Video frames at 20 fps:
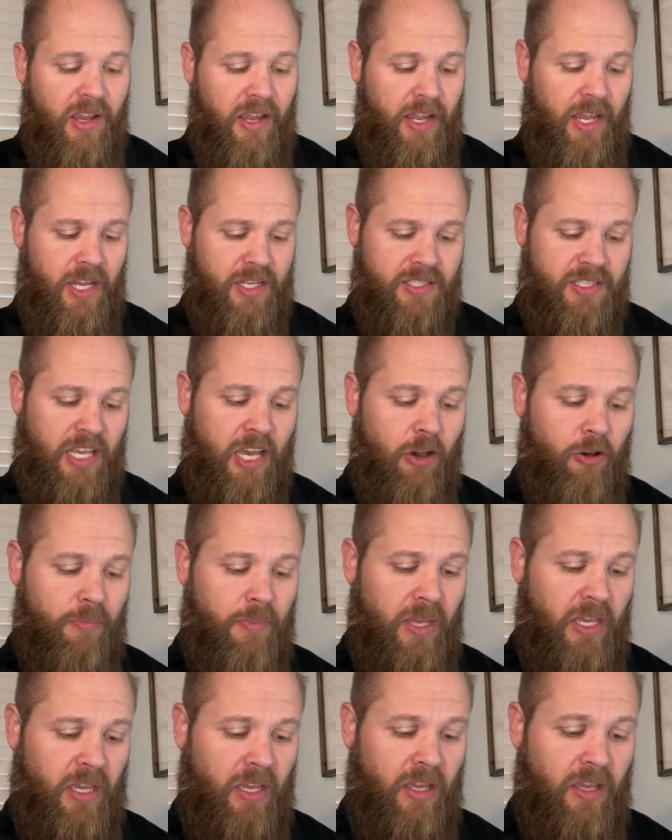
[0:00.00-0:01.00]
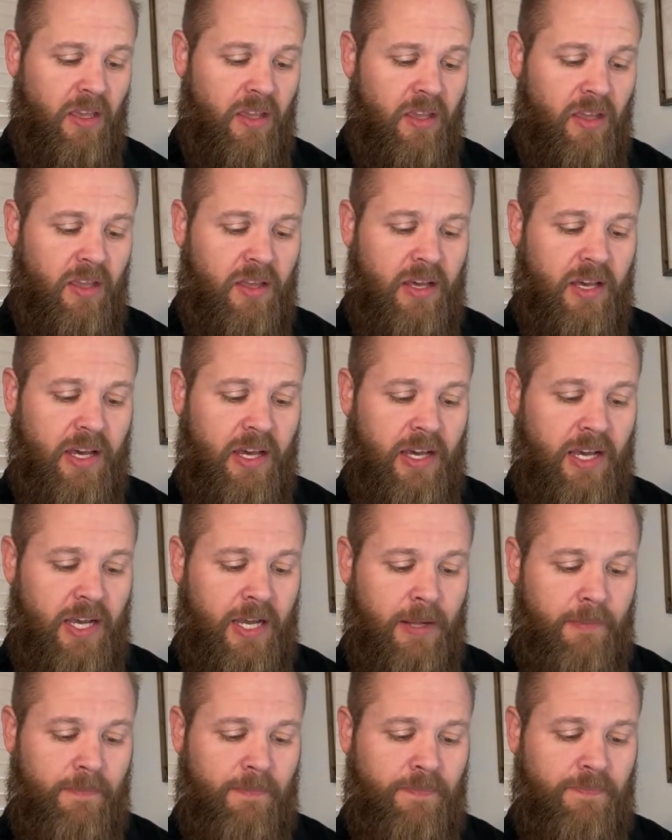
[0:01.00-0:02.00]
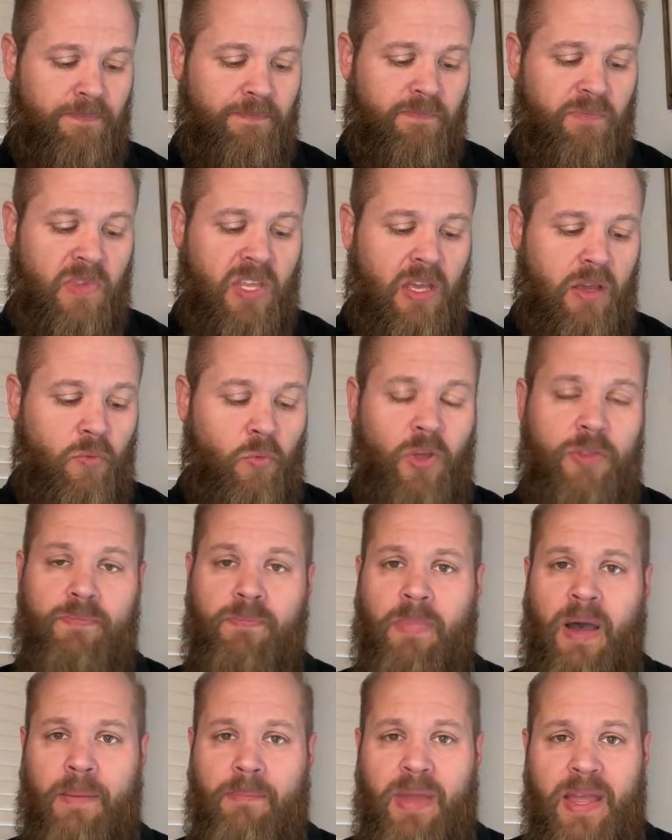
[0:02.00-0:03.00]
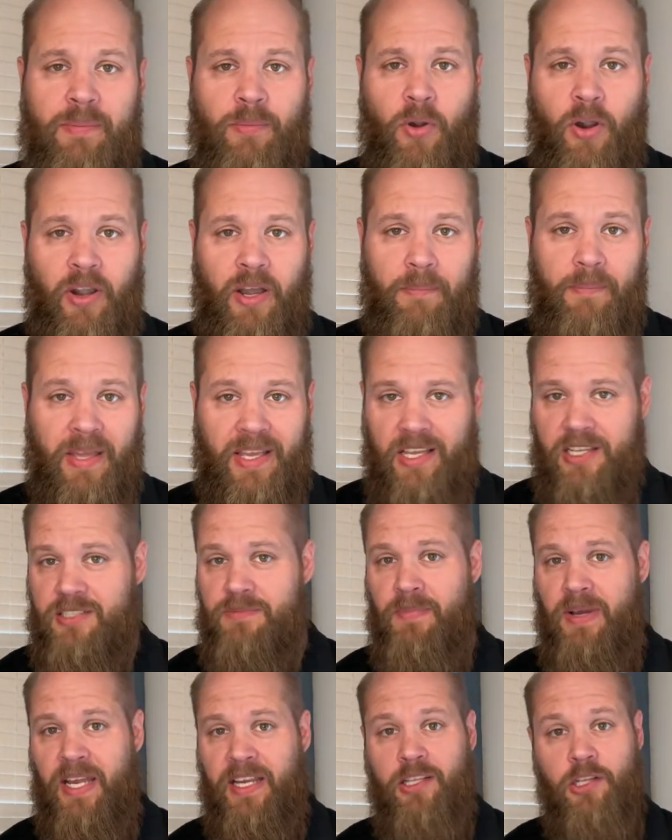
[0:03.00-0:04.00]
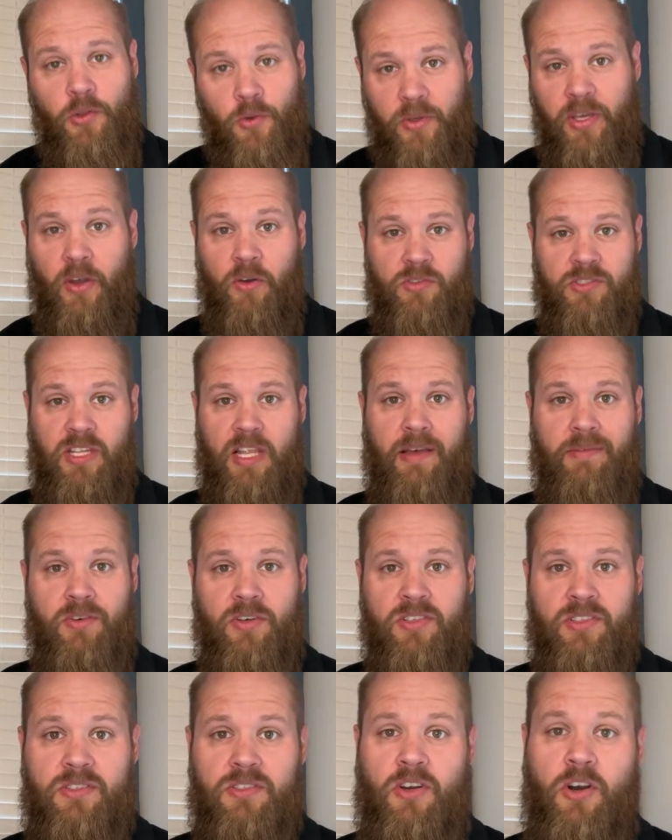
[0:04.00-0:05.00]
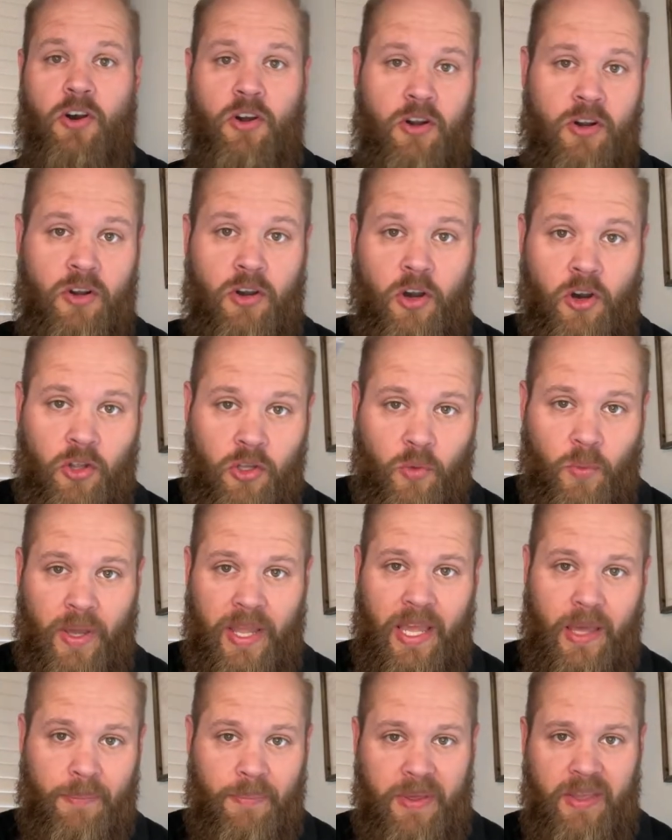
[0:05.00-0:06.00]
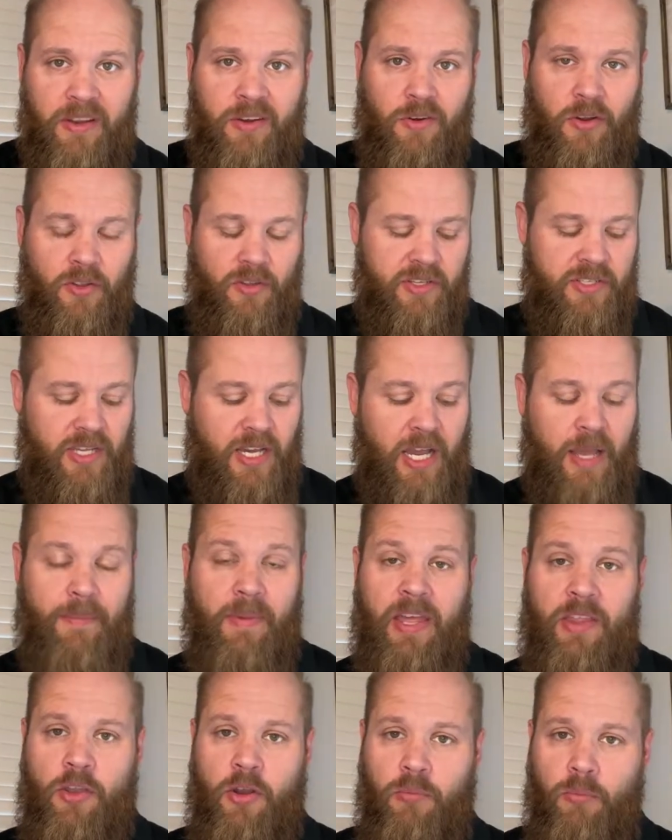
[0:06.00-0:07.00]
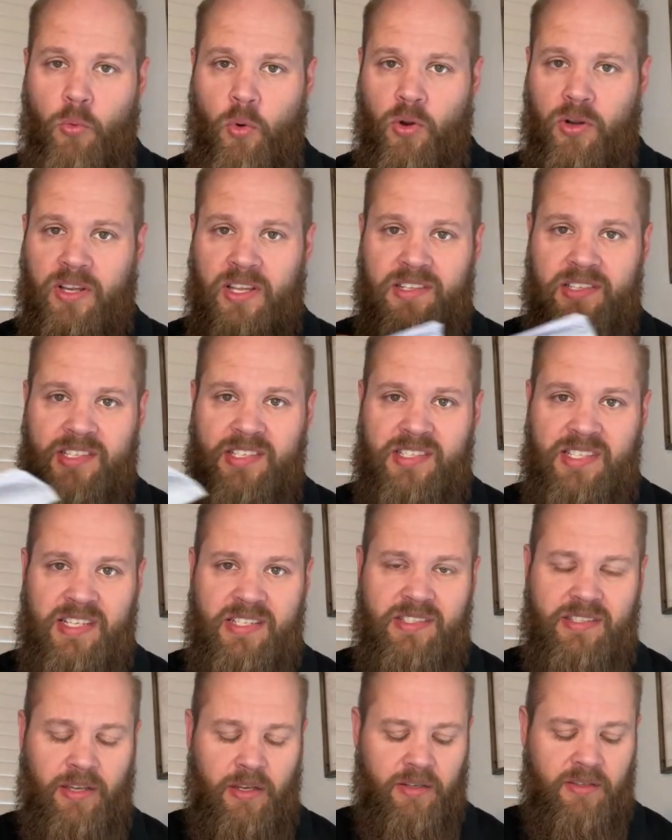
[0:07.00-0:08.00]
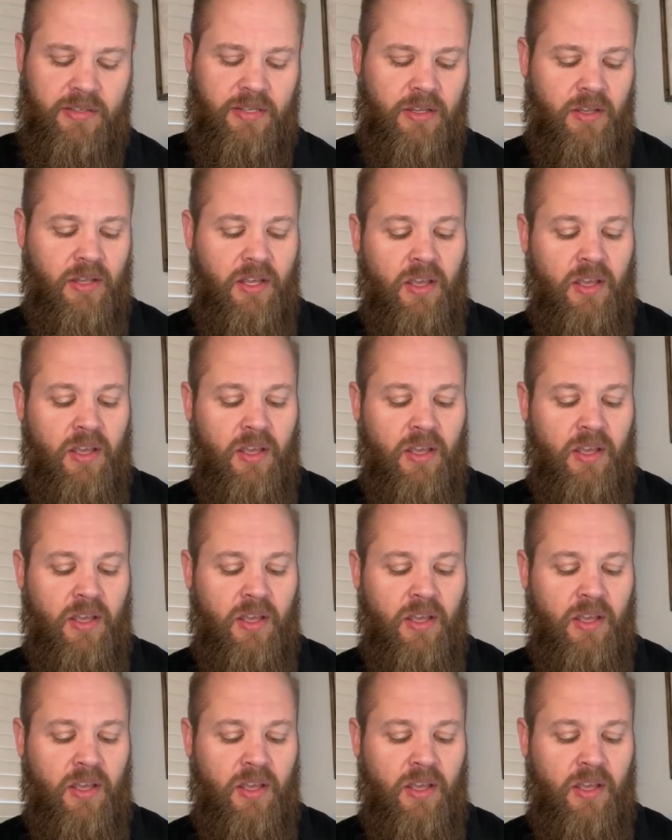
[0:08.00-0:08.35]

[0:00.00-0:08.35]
It's helped me um, with my memory because my glucose levels aren't all the way up here all the time and they're more consistent.